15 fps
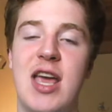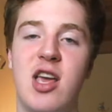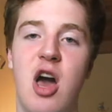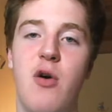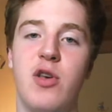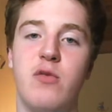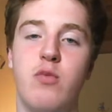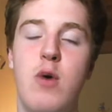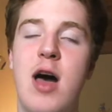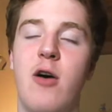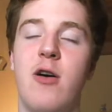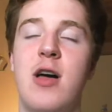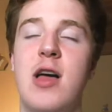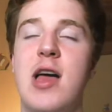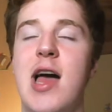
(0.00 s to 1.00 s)
go as
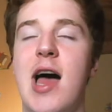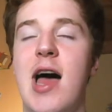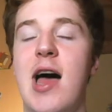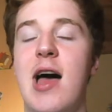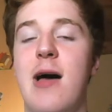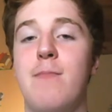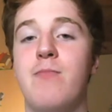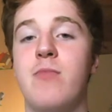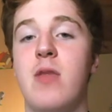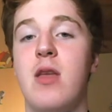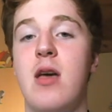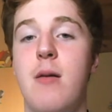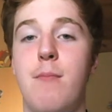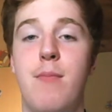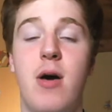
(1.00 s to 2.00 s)
well.
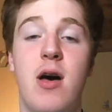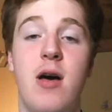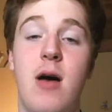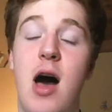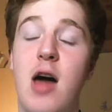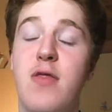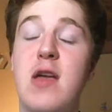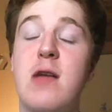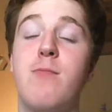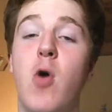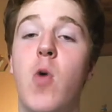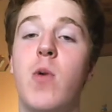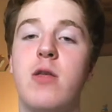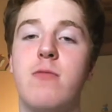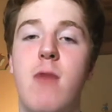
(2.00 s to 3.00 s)
But I think
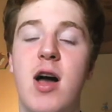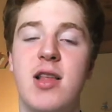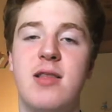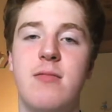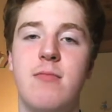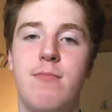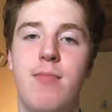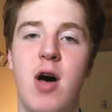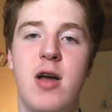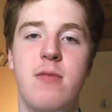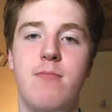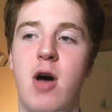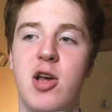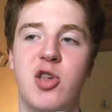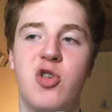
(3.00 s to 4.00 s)
Bournemouth might
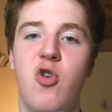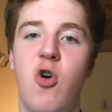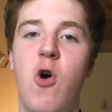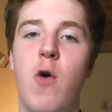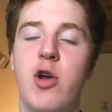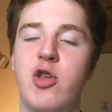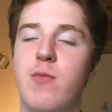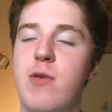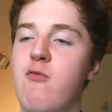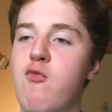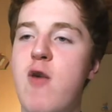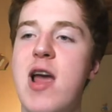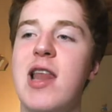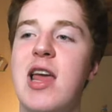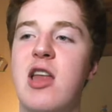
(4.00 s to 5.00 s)
score, which would be
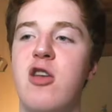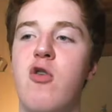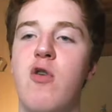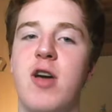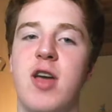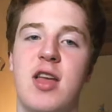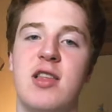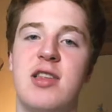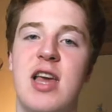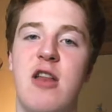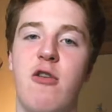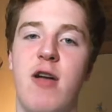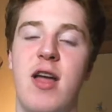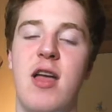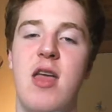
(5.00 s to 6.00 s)
really annoying
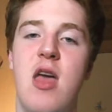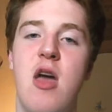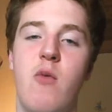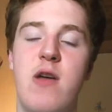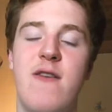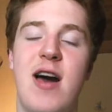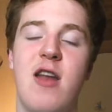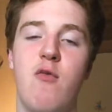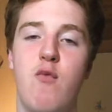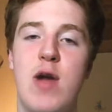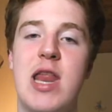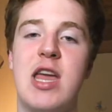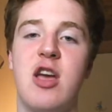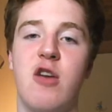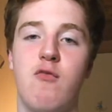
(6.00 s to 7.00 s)
considering we've had a
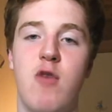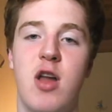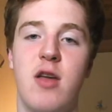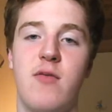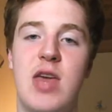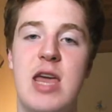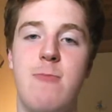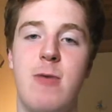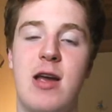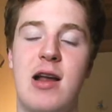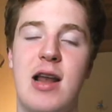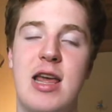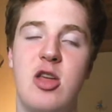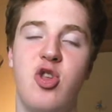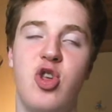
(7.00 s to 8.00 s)
really good run of keeping
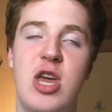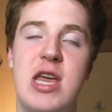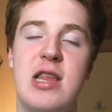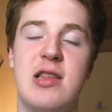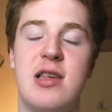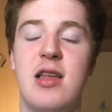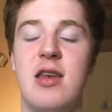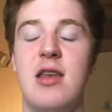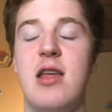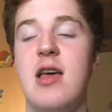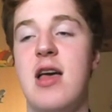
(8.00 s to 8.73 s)
clean sheets and